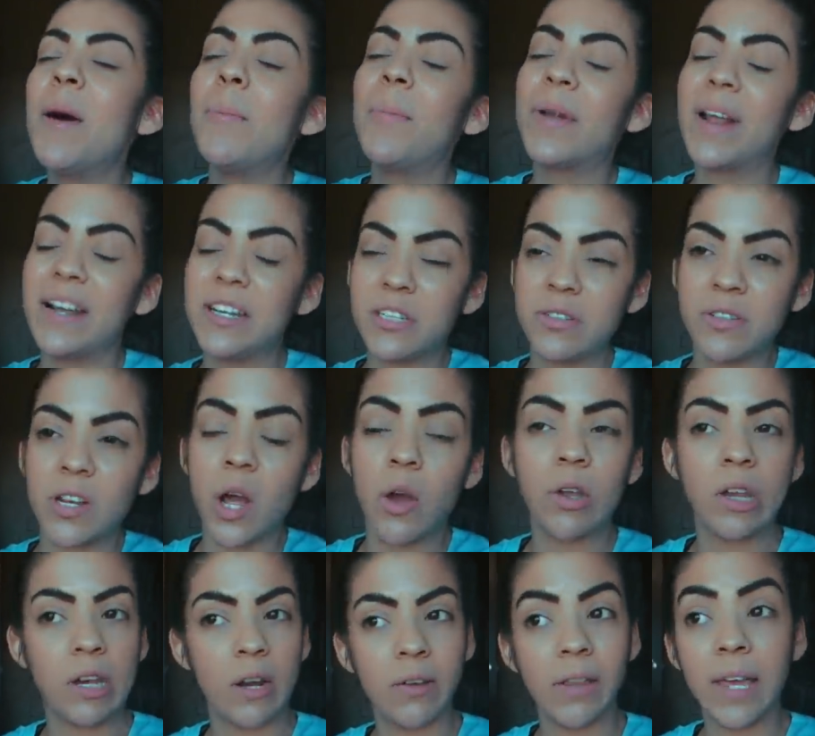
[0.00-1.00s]
But I do know,
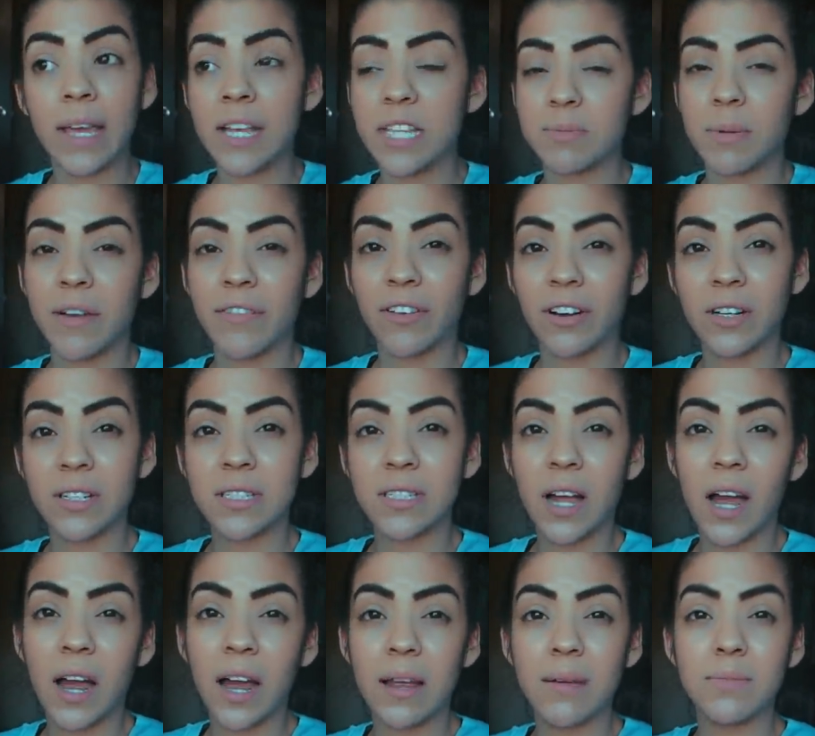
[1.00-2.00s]
you know, like, it's my first
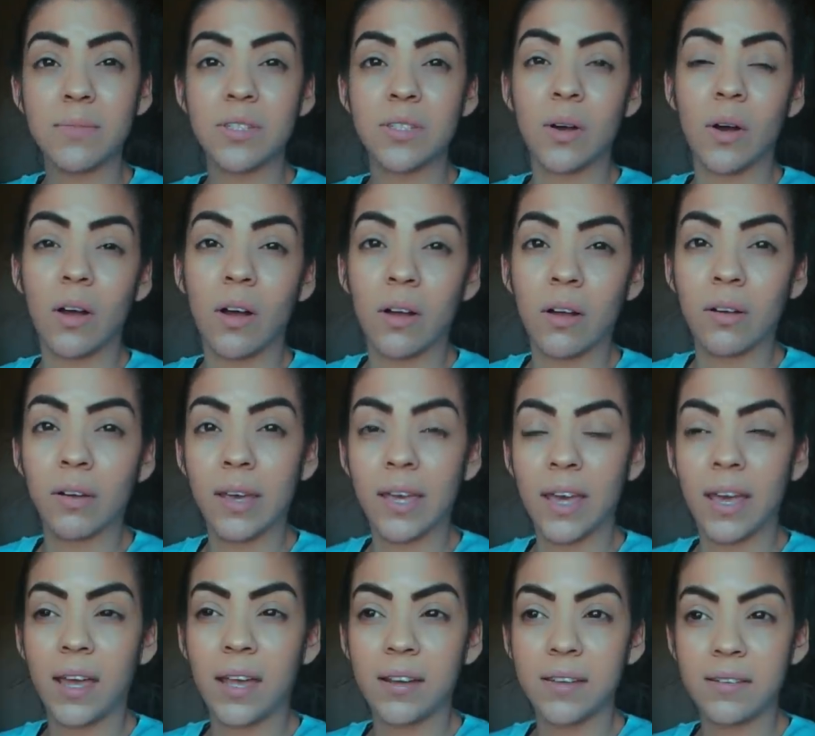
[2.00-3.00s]
time, so I'll
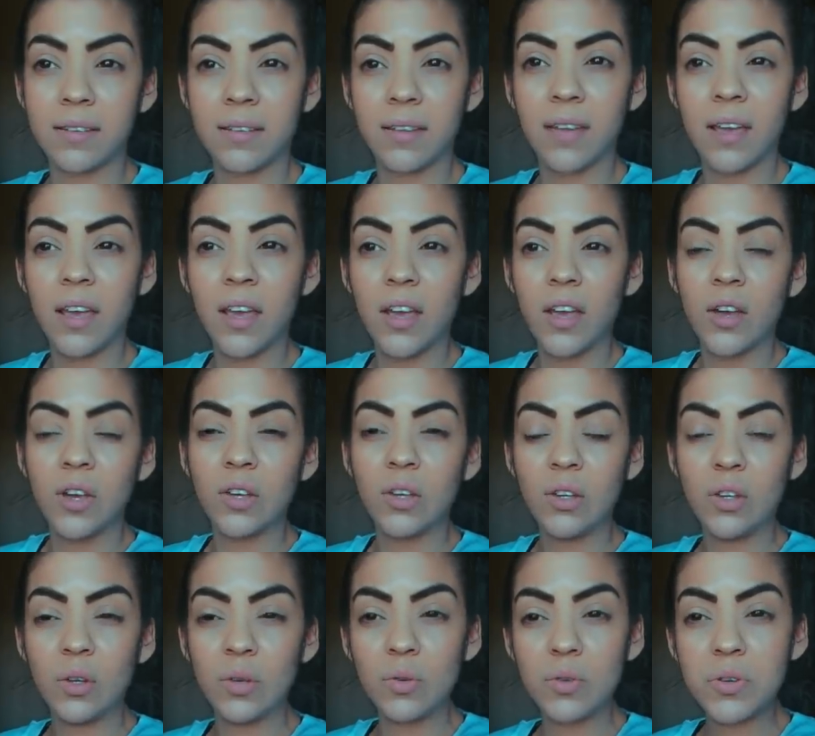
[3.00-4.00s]
get
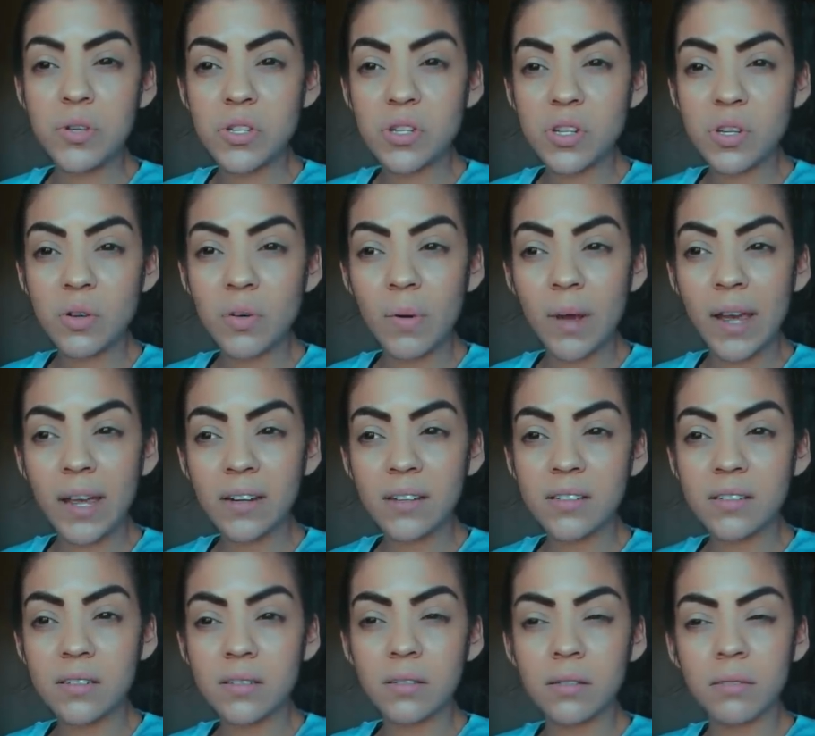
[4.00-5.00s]
used to
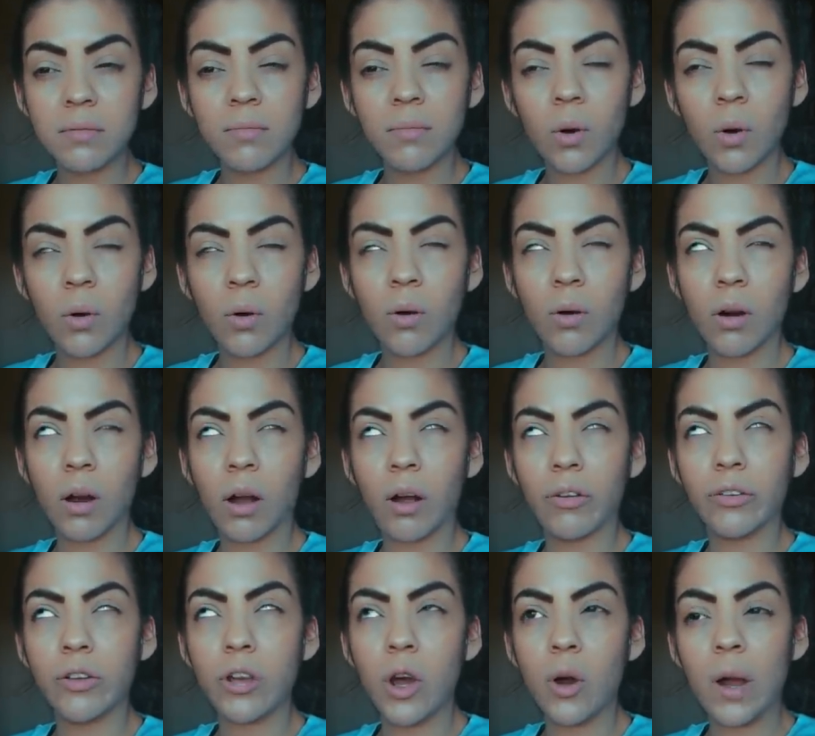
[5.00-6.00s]
it, or
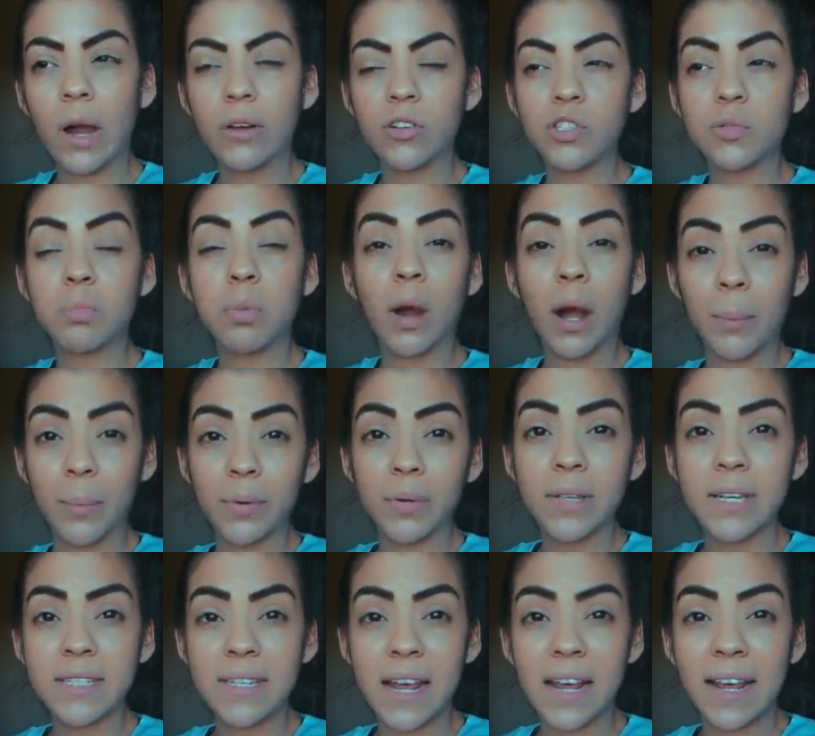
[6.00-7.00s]
I'll know how to
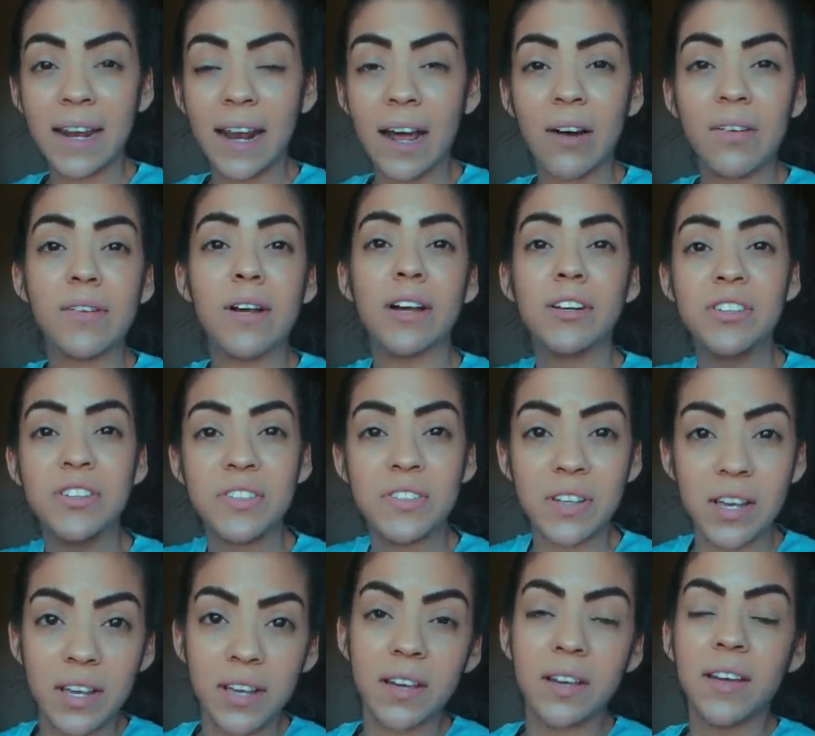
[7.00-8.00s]
properly take it out, not
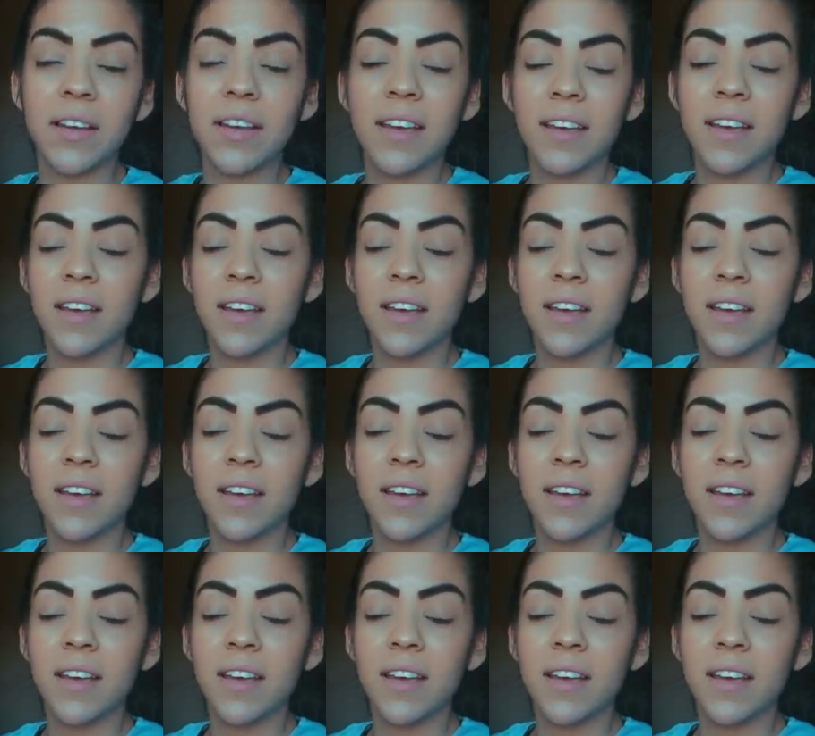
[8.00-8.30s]
just like